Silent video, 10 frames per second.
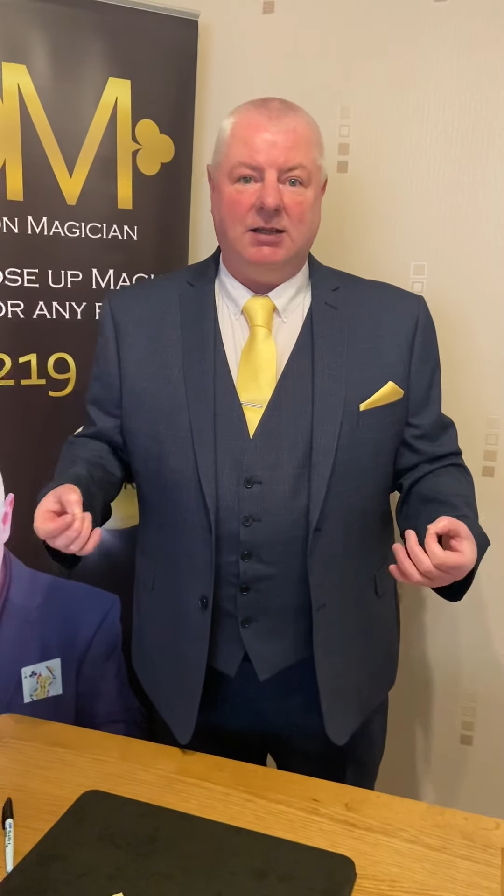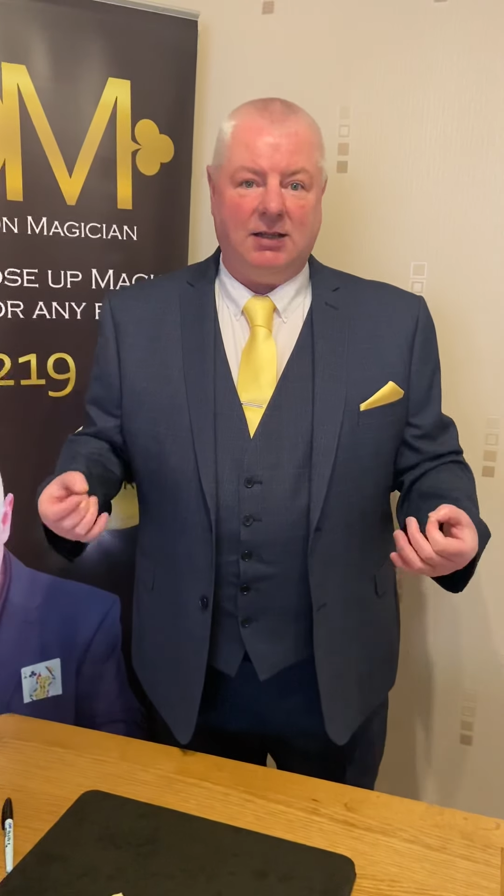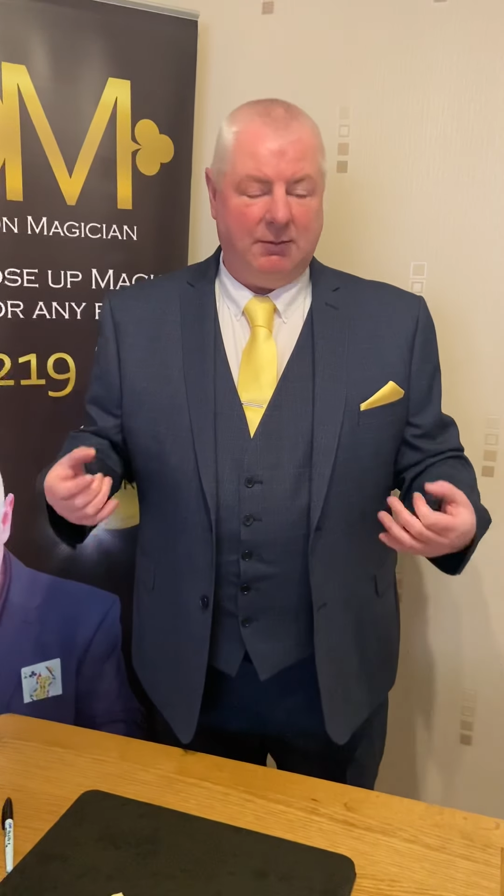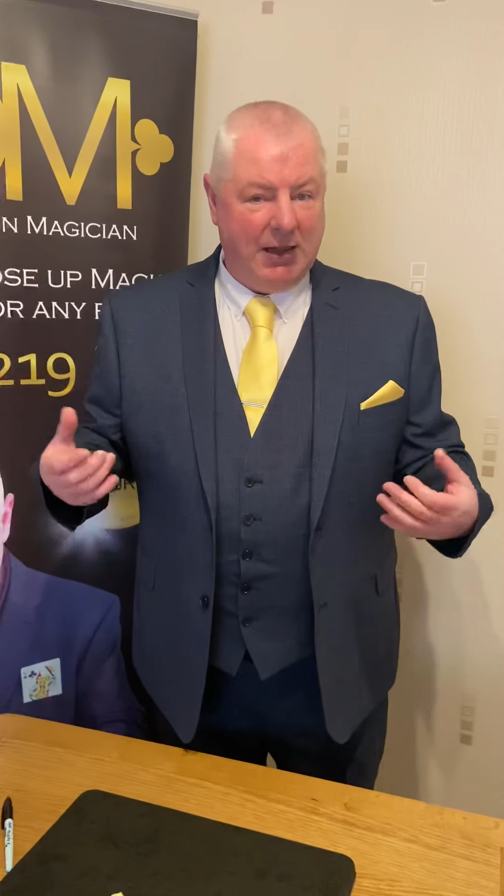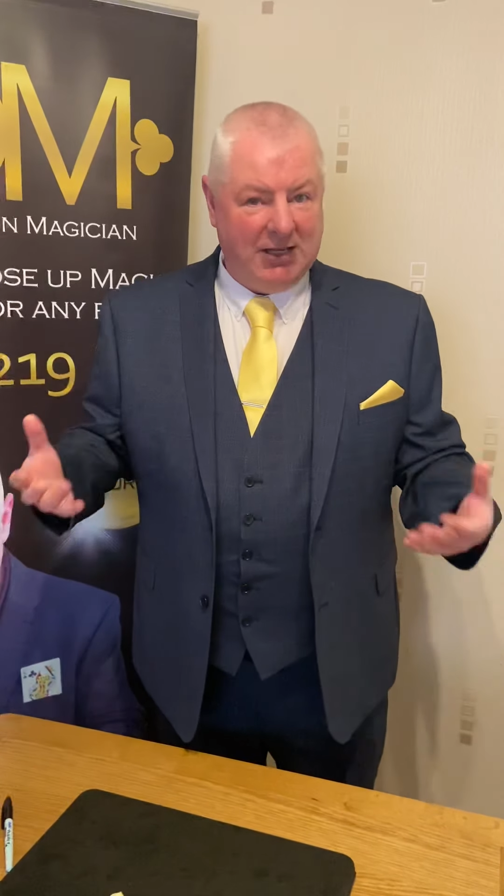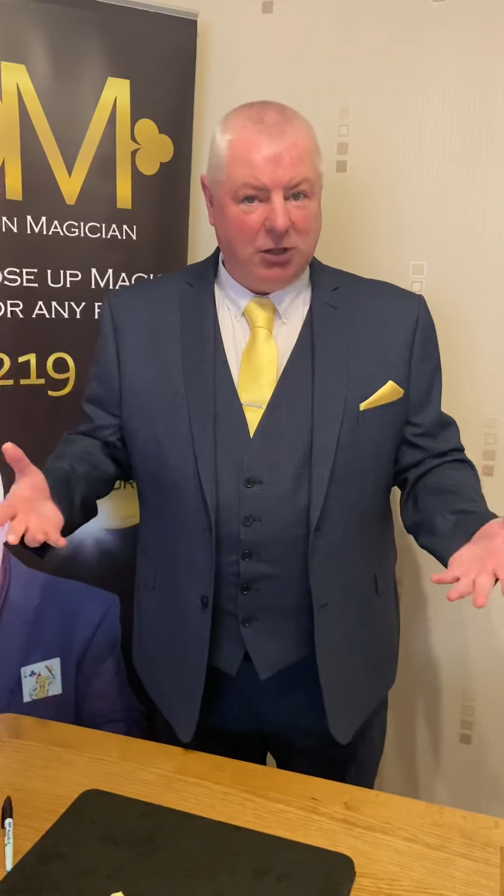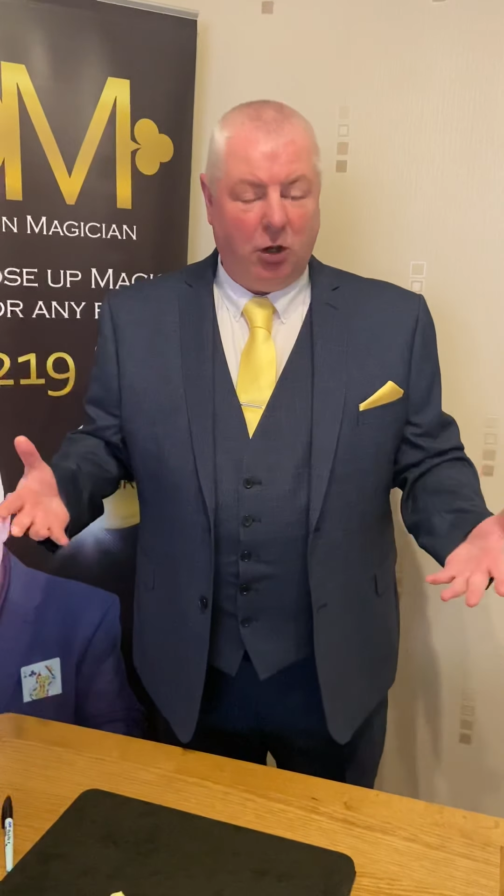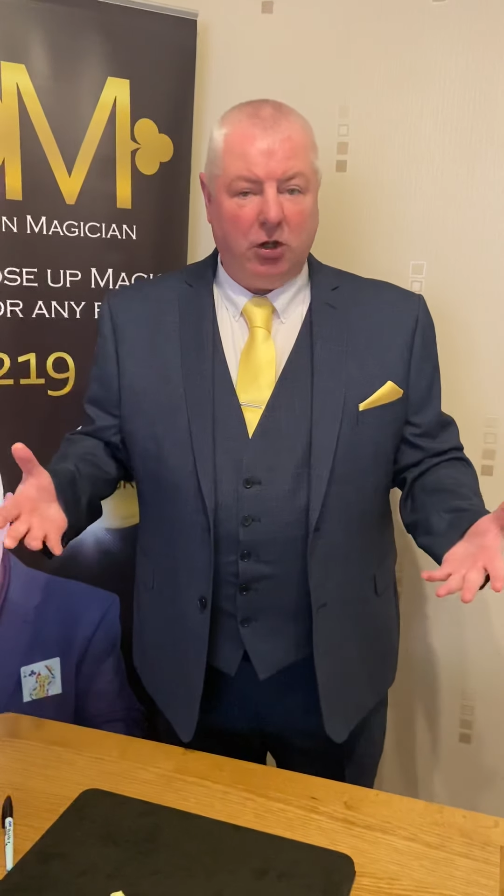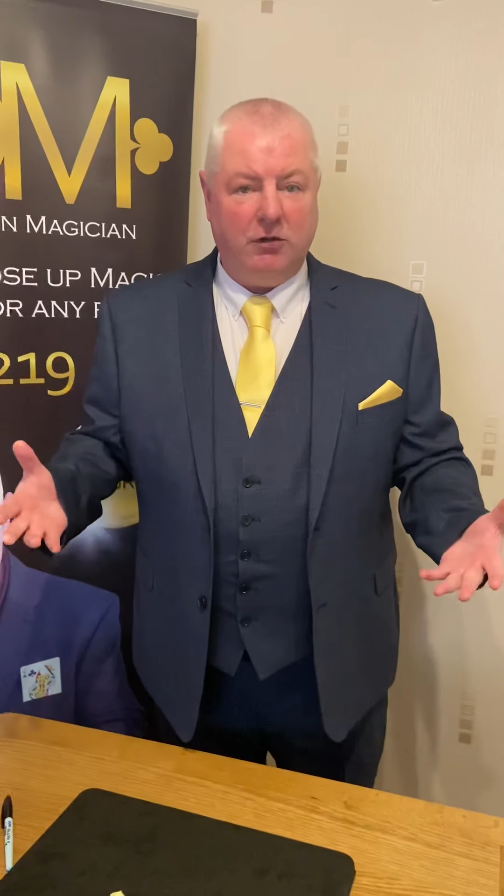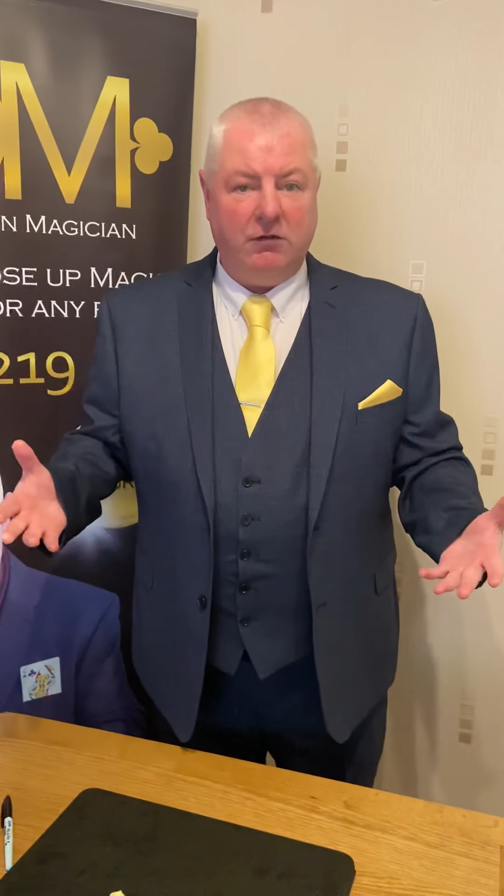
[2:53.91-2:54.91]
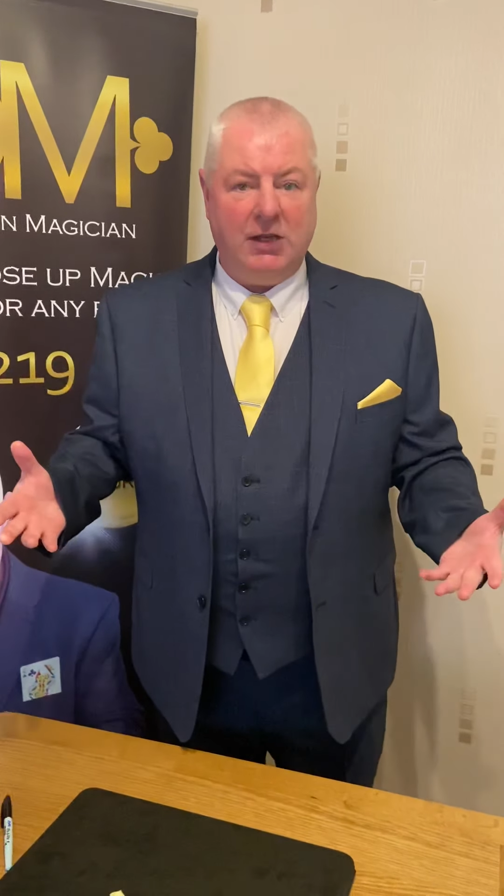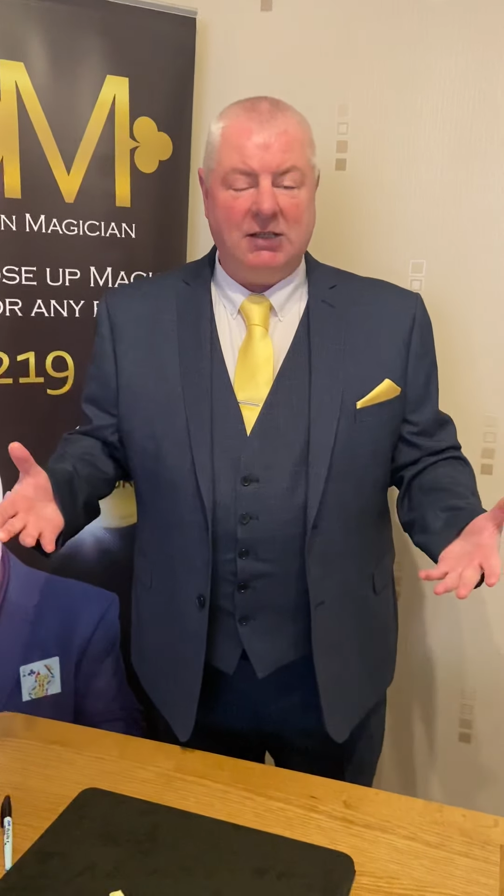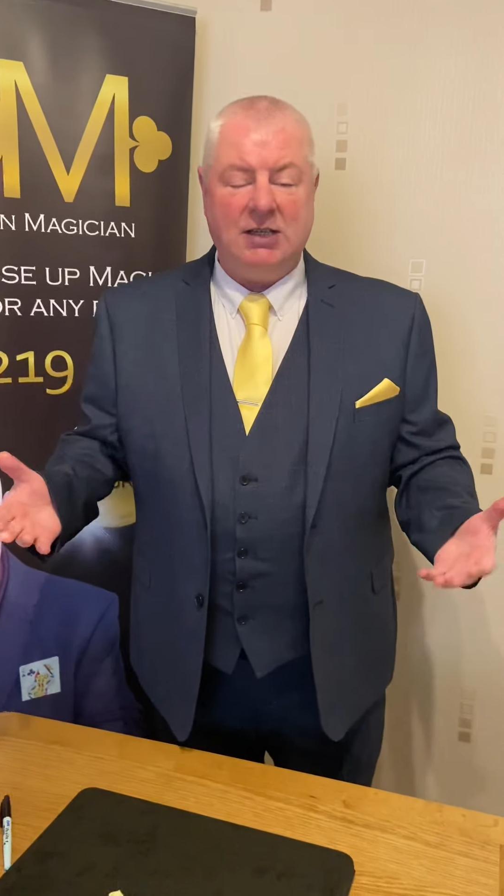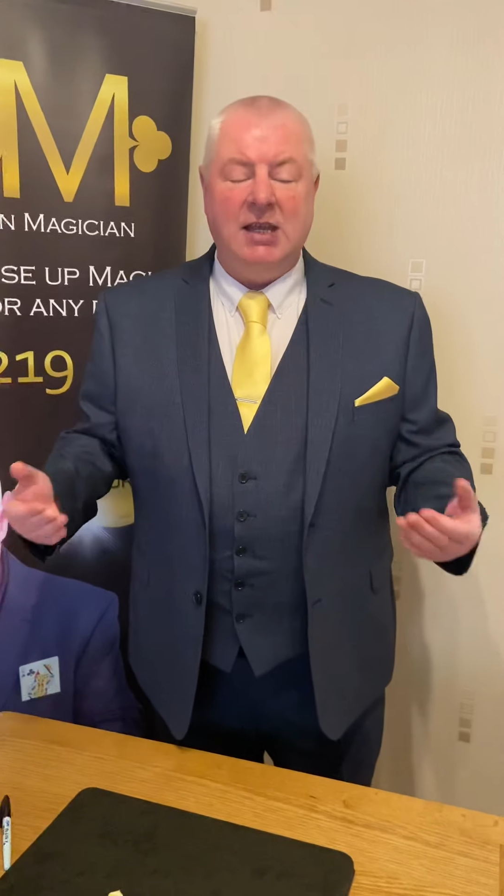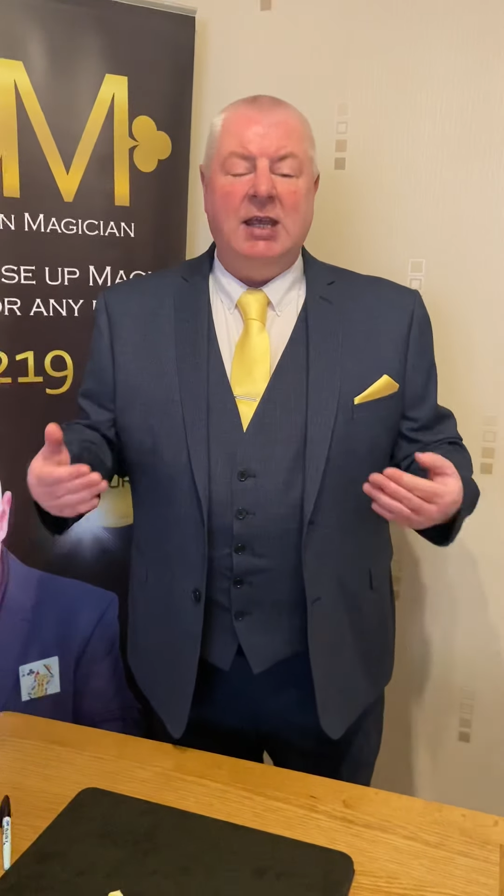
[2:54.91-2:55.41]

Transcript: amazed look on the face.